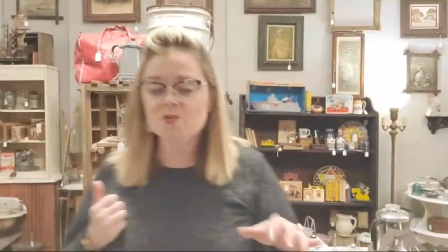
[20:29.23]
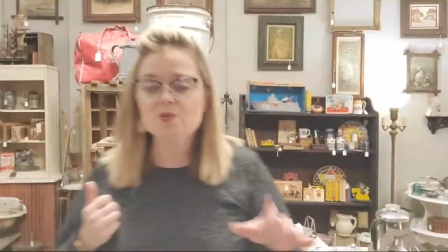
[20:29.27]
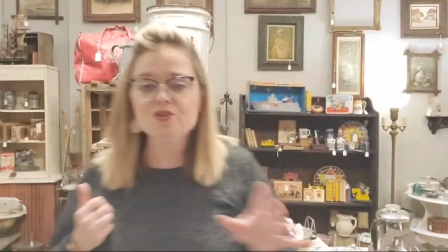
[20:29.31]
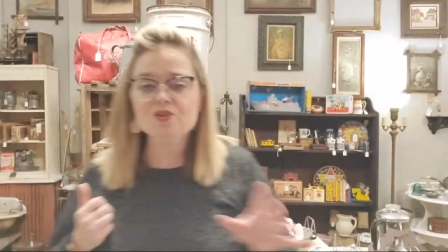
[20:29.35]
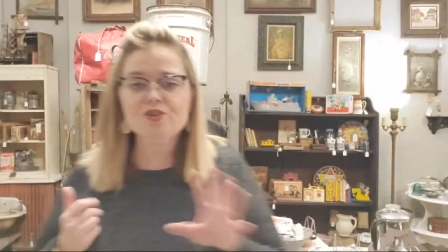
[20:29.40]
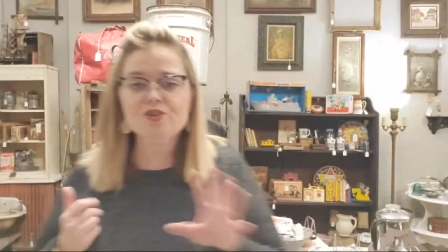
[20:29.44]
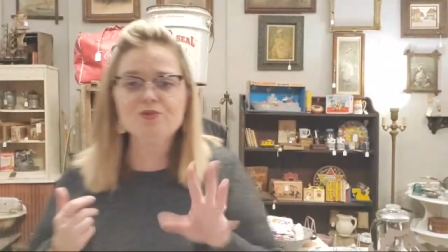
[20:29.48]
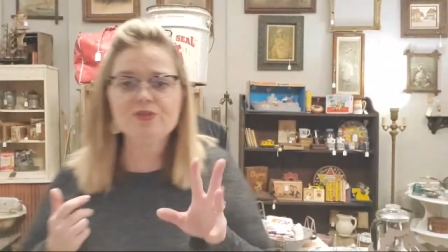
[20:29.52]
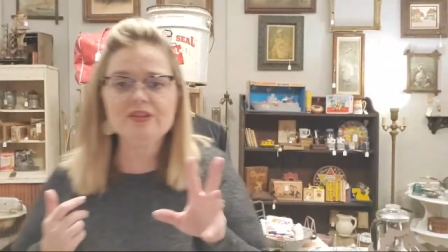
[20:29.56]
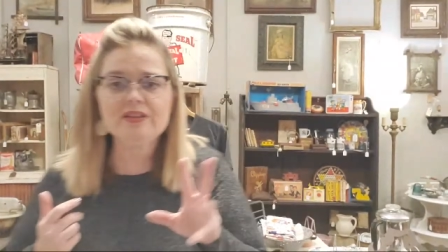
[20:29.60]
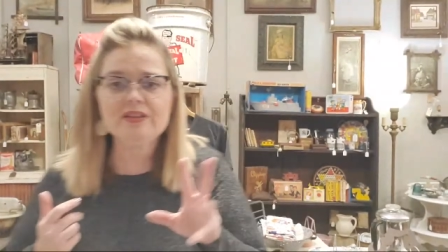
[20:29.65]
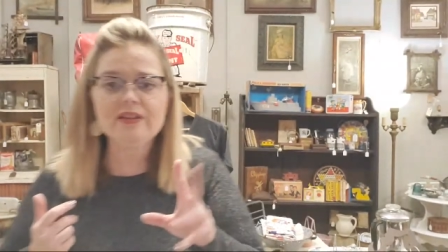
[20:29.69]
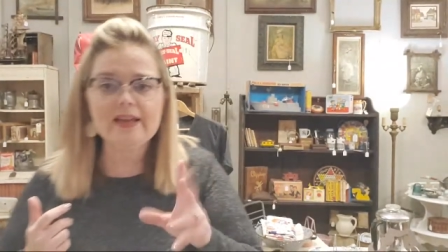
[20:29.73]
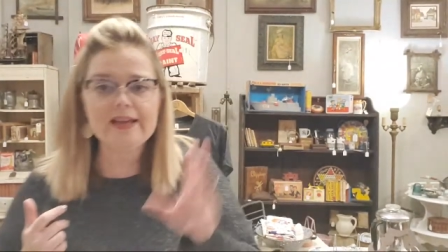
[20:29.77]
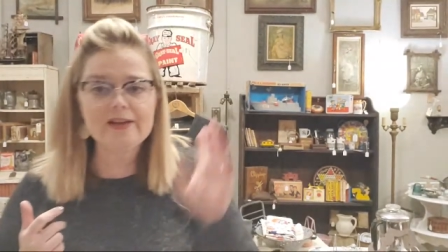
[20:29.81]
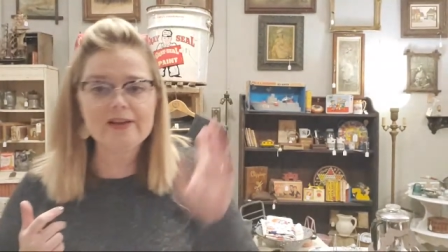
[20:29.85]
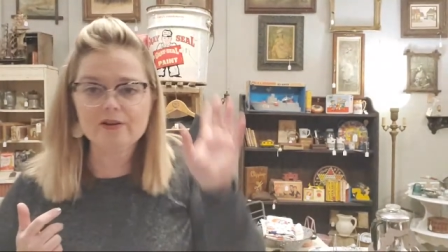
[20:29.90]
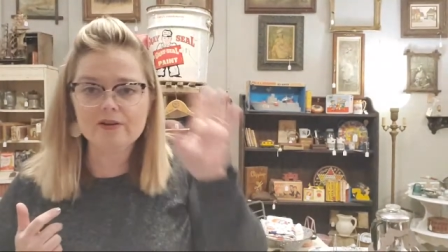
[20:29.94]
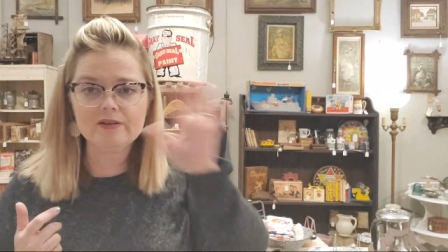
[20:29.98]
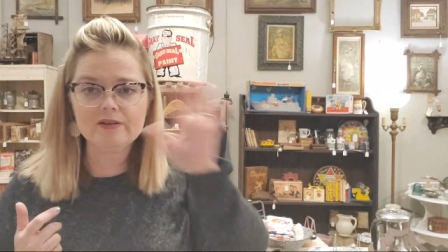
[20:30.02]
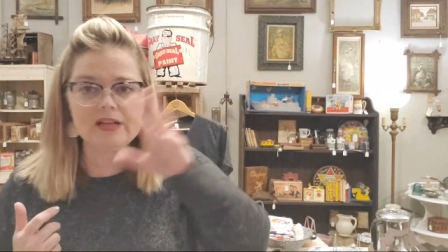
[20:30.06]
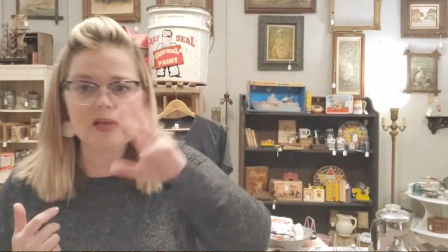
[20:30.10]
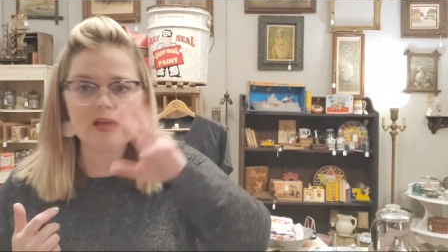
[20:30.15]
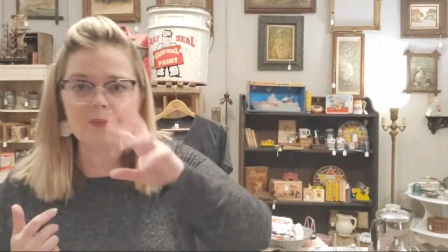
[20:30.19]
We'll tune in
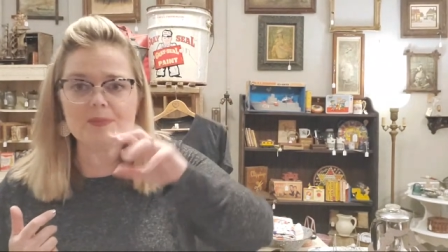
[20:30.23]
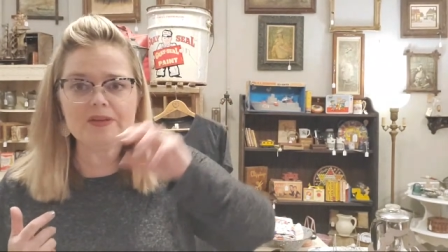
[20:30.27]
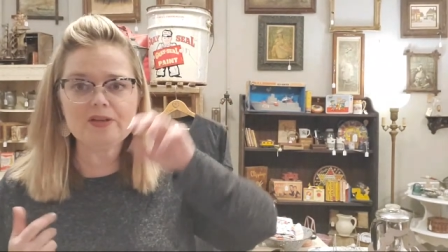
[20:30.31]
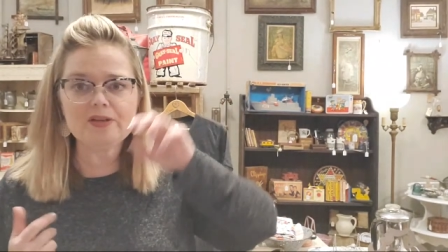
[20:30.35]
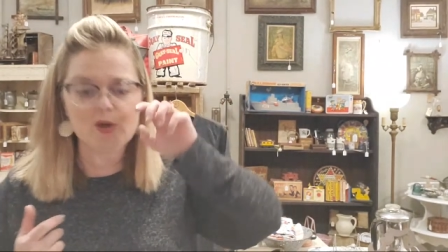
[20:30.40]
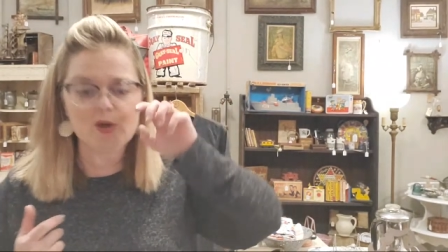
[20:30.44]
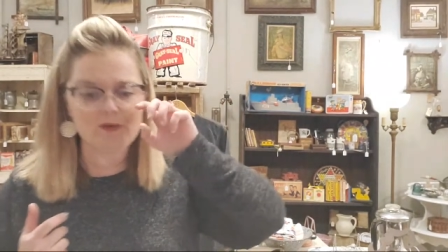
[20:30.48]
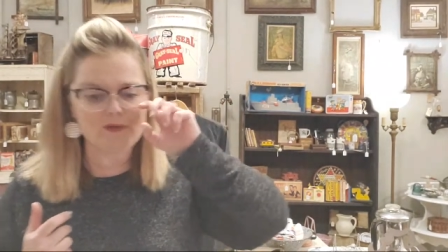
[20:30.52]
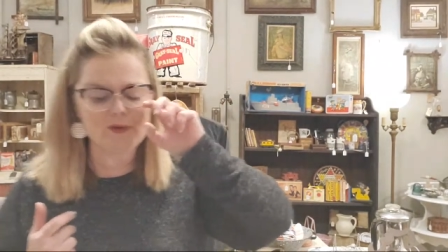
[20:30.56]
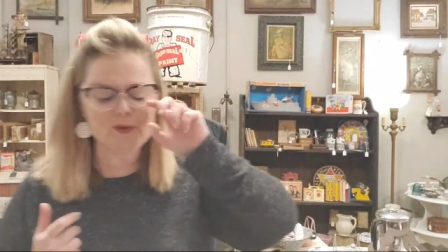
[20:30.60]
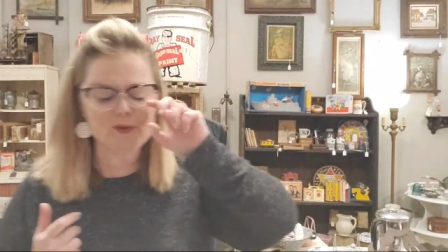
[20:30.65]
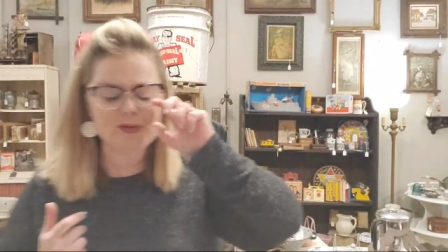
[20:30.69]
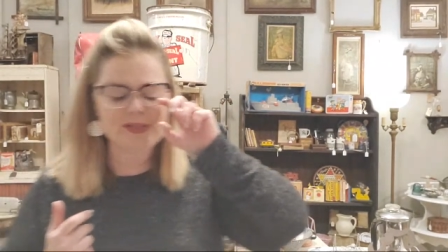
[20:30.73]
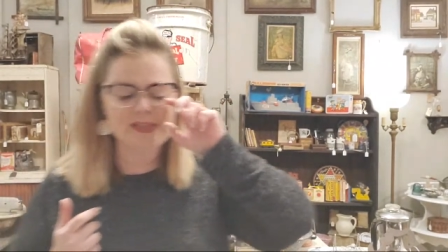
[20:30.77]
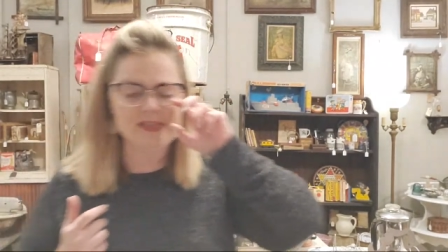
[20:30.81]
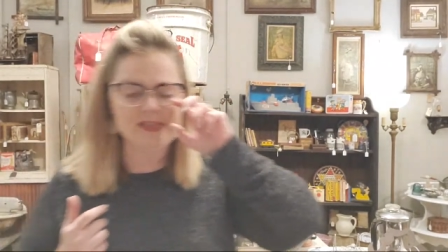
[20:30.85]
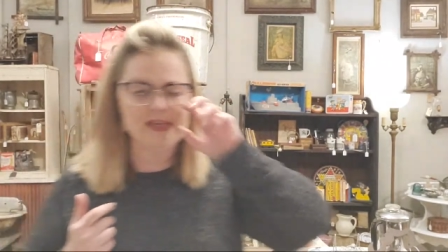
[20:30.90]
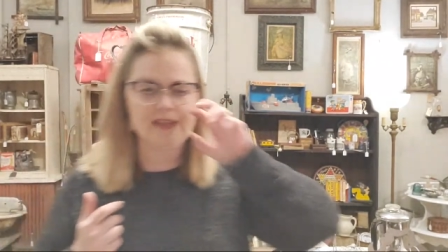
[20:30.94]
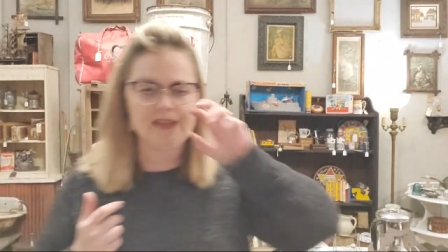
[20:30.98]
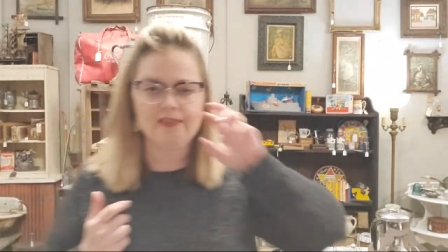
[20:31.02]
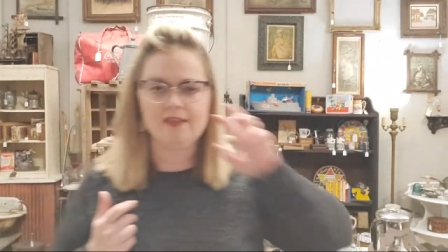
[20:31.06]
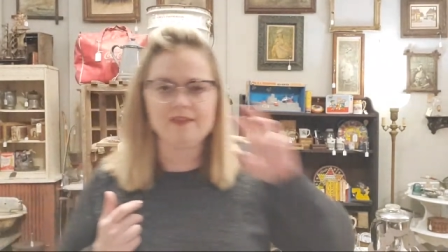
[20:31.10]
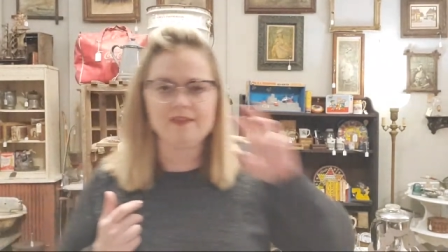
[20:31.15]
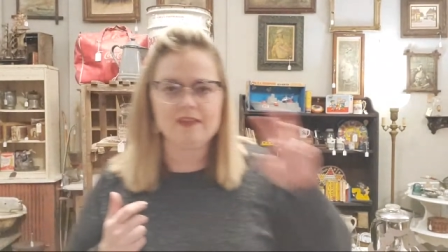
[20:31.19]
later and let me know if you see
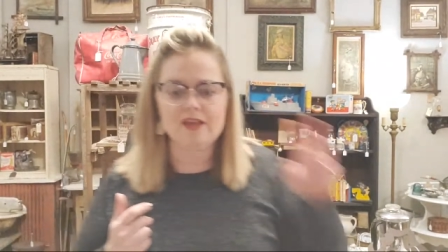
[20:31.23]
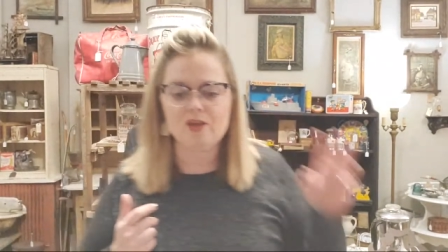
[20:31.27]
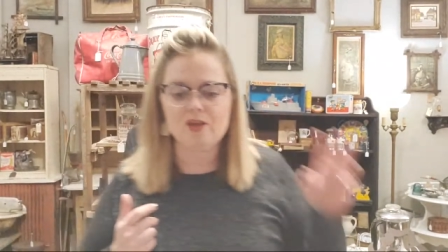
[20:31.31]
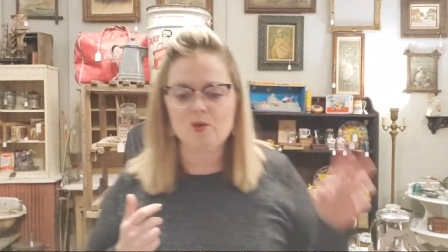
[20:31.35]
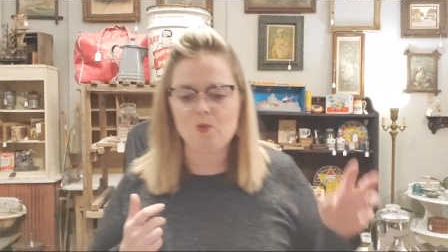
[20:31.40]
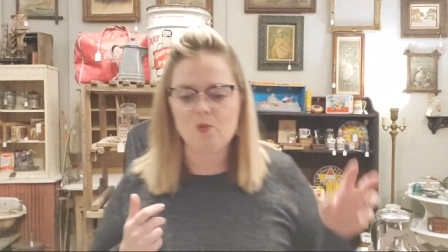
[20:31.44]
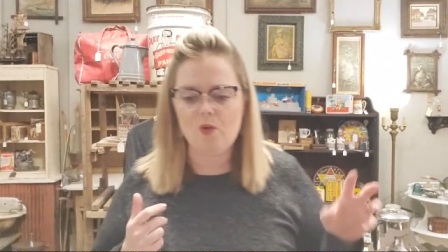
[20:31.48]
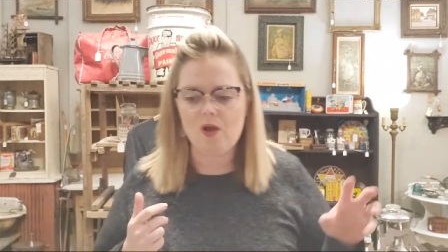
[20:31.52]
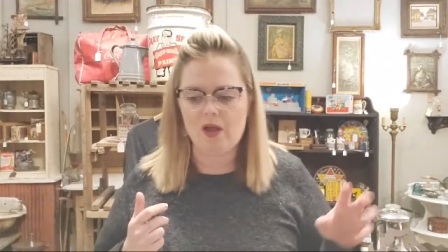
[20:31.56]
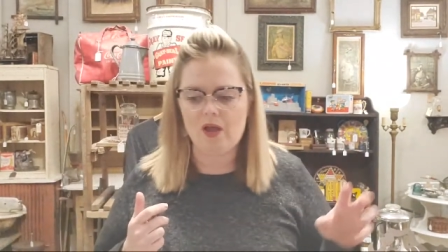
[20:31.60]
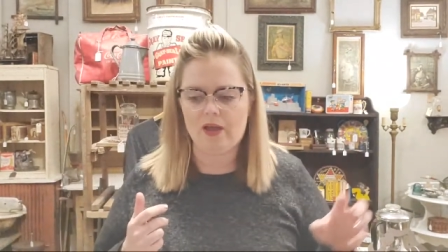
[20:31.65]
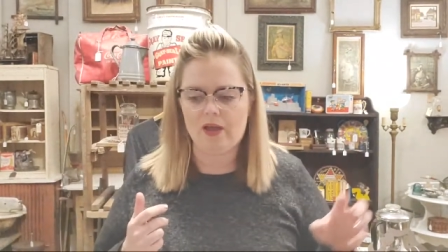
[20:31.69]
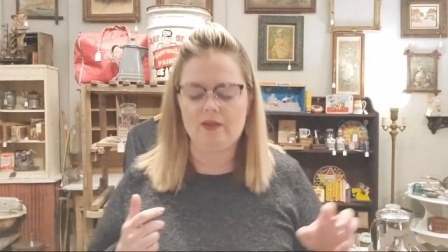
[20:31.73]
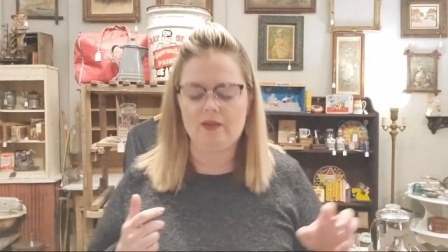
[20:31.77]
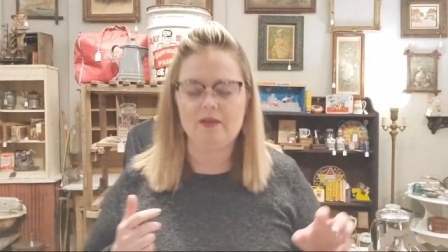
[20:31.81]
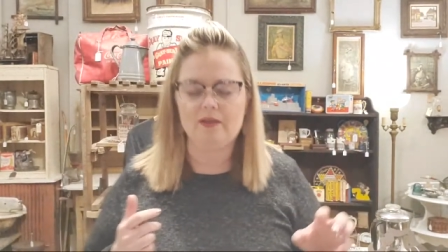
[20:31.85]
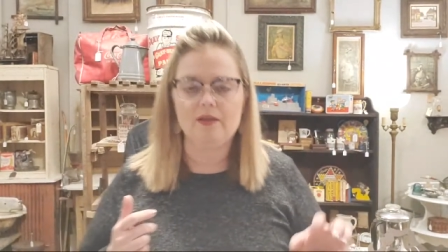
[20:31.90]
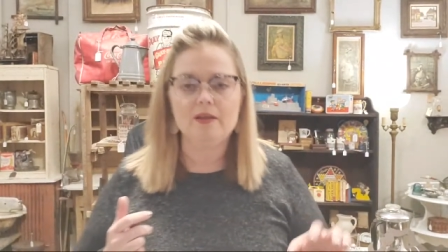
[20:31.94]
anything that you want.